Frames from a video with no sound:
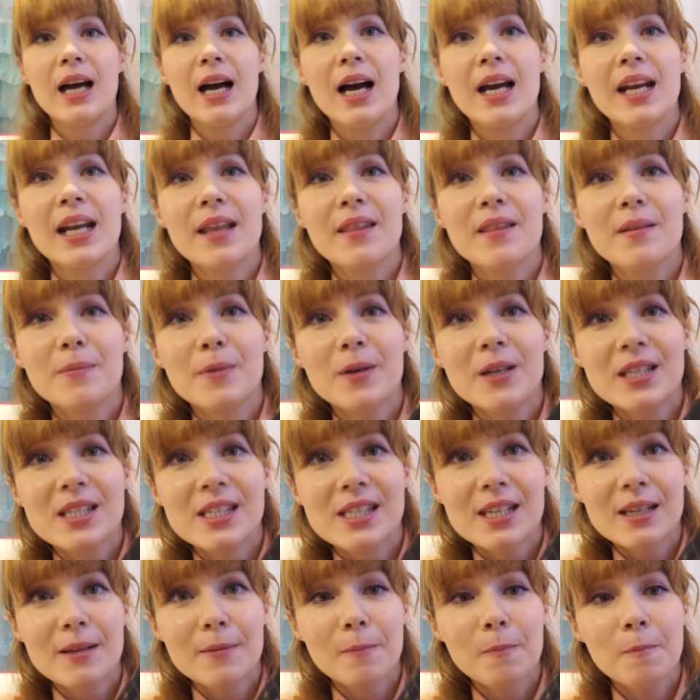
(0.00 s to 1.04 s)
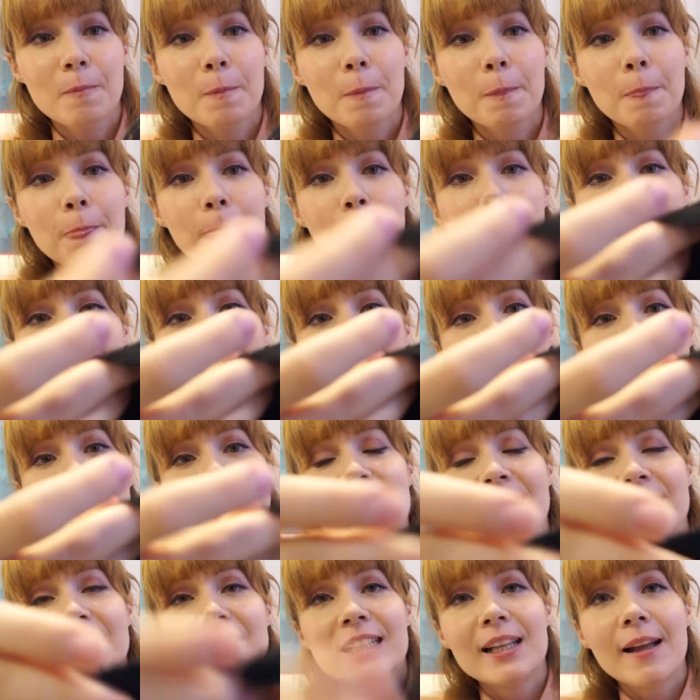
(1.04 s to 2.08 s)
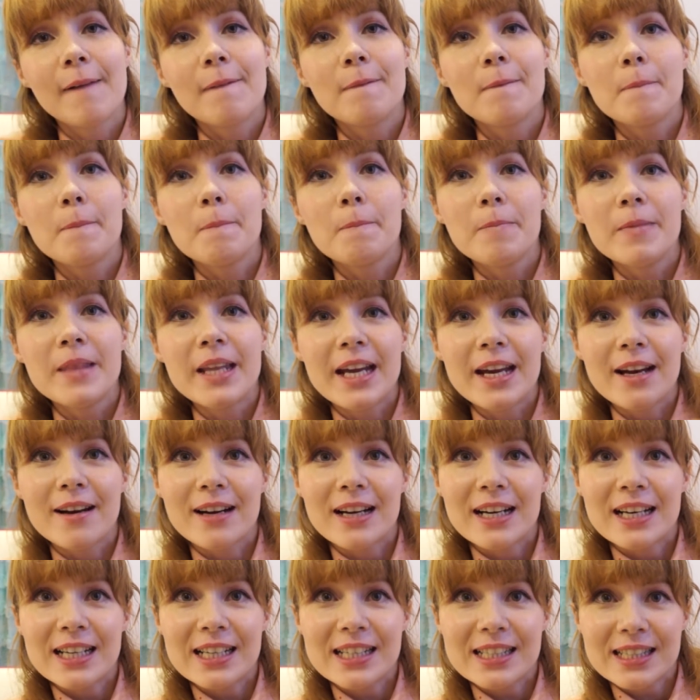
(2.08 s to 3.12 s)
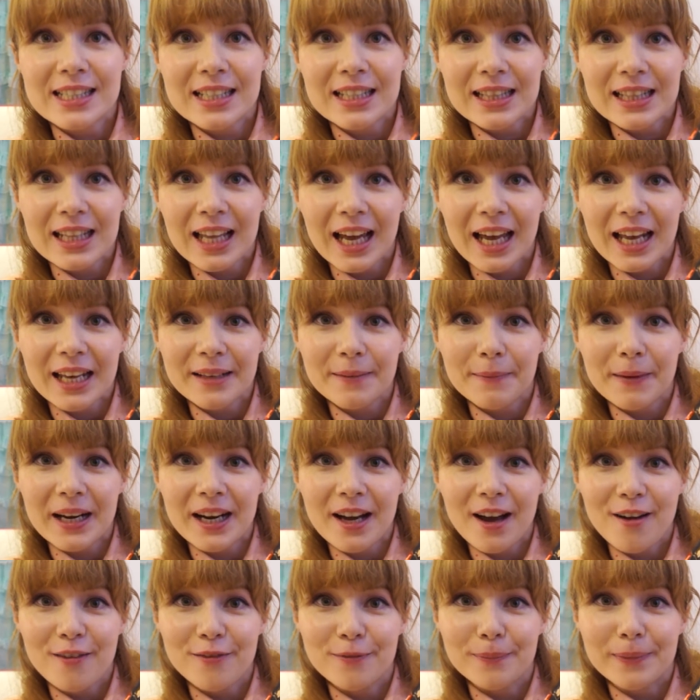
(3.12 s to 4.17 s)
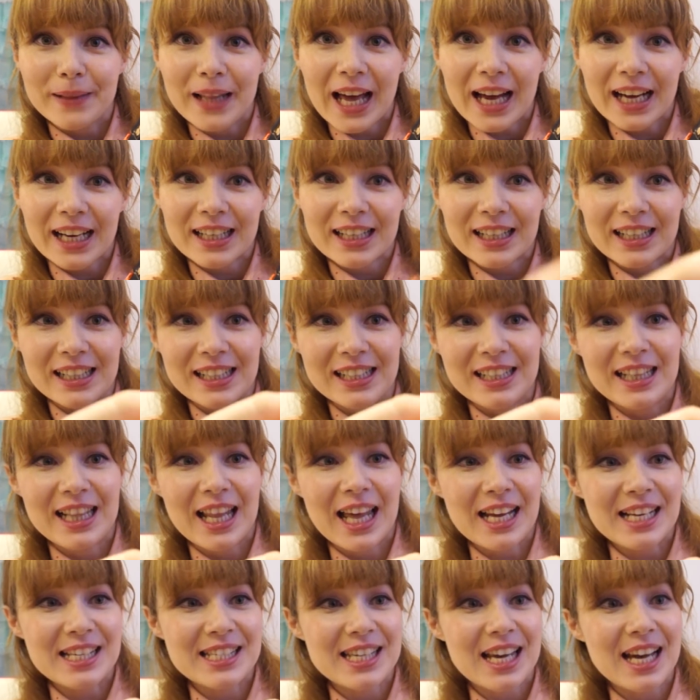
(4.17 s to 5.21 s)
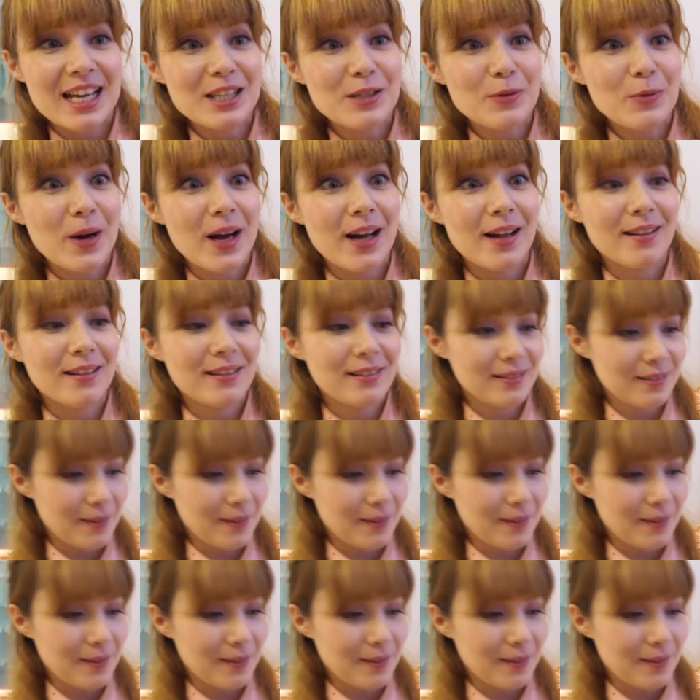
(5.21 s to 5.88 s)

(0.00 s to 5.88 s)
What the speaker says: And at the bottom, there is a little bit of black lace as well.